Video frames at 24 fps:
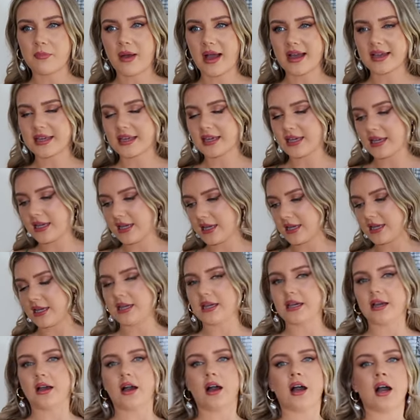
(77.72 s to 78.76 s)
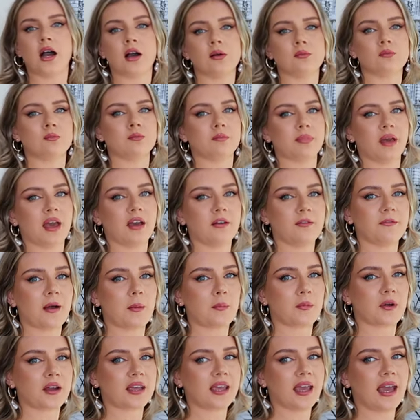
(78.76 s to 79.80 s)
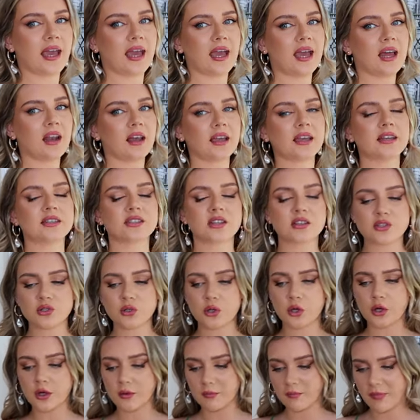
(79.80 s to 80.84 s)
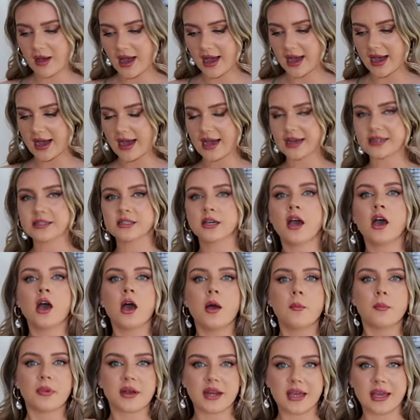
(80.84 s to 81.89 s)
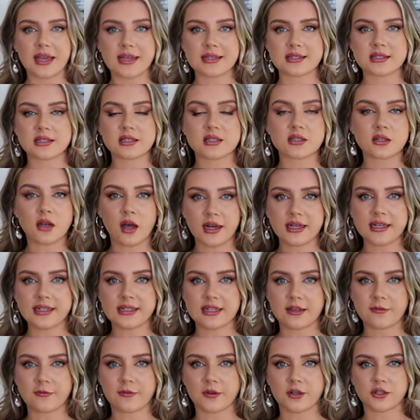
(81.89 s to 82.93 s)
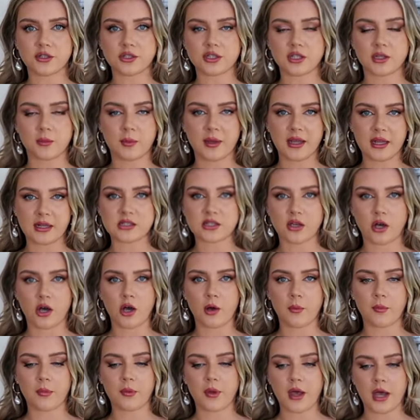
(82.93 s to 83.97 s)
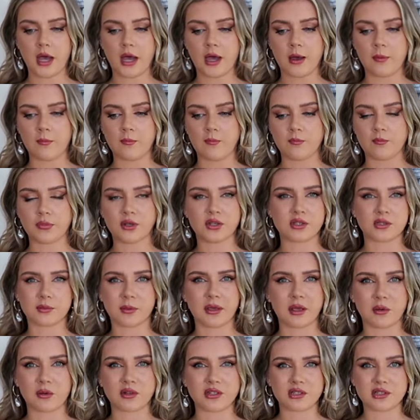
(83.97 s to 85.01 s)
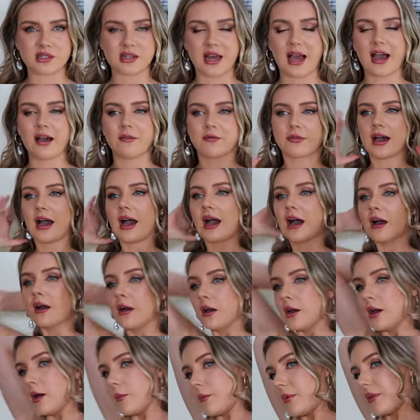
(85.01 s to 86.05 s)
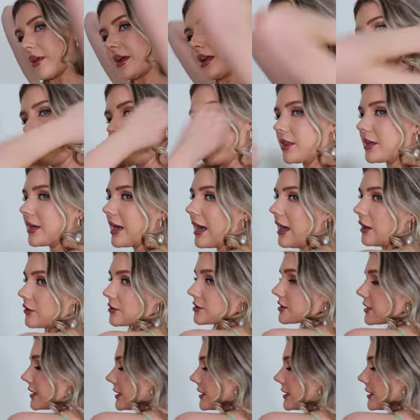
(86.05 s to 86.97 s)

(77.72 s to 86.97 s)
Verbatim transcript: baggy um, bit of fabric here. Like it doesn't look bad, but it is slightly different to the pink top um, because the pink one doesn't have that. But then everything else